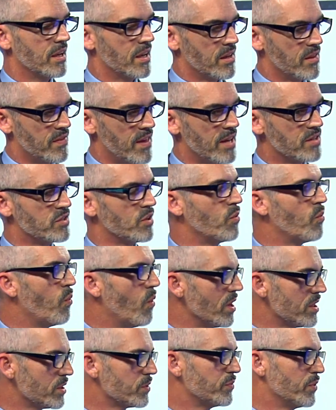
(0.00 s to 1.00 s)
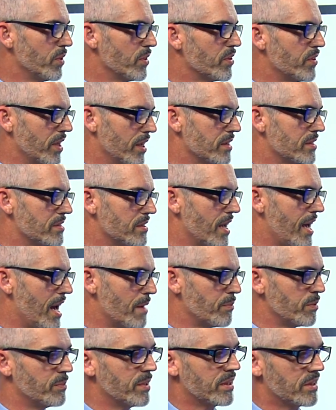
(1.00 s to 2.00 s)
That's a wonderful thing to
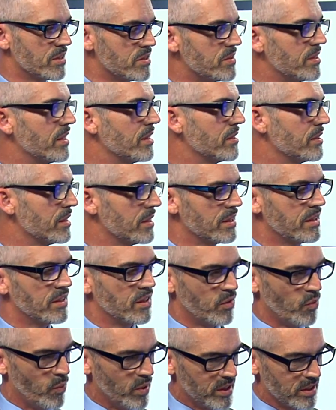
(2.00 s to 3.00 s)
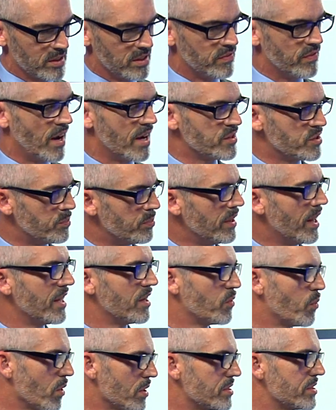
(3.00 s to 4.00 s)
happen, because then we can devise a plan
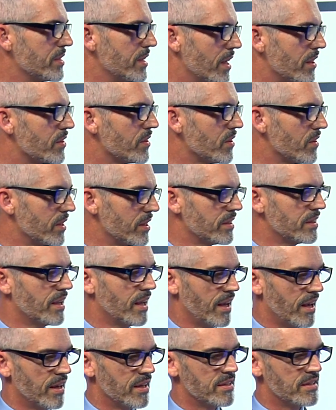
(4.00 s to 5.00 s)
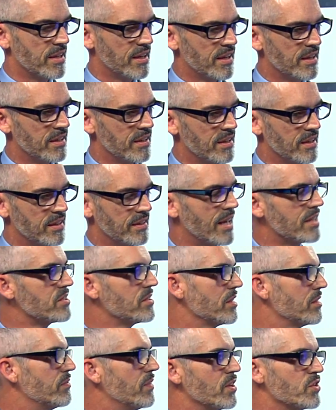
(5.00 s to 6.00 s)
and work together, and that's
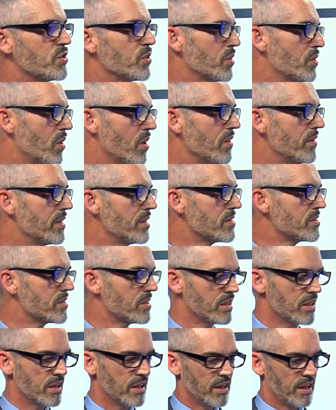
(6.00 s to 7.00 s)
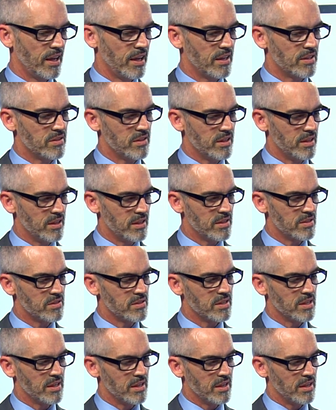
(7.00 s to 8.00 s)
the adventure in all this. It
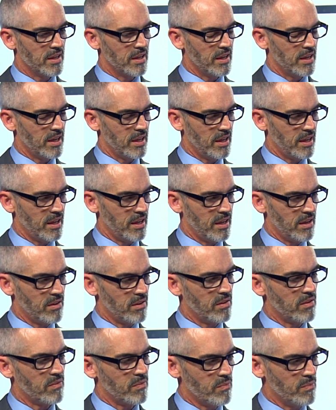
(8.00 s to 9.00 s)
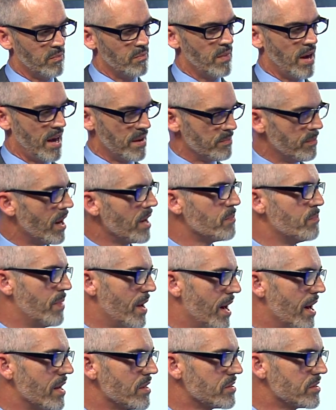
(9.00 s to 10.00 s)
is, at my
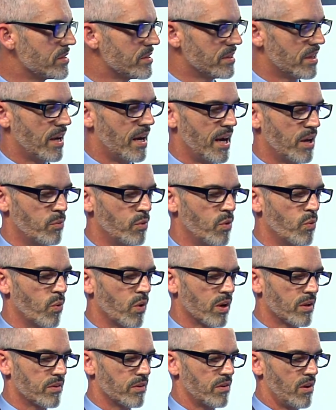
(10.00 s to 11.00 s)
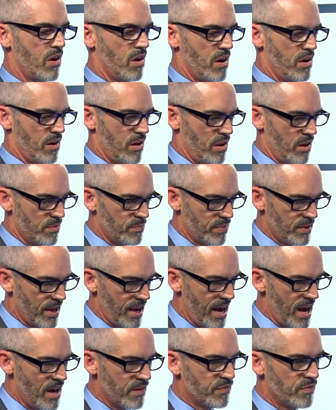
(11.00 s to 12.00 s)
best, I will work on
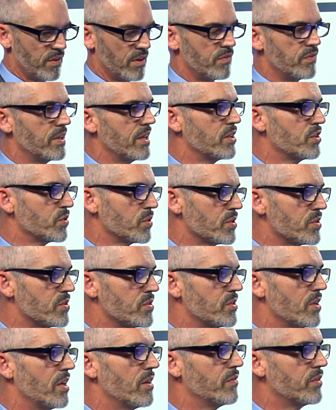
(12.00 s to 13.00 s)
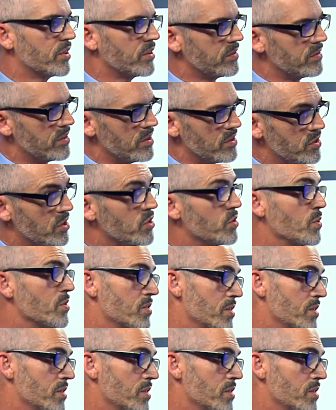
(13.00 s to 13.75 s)
behalf of the interests of the constituents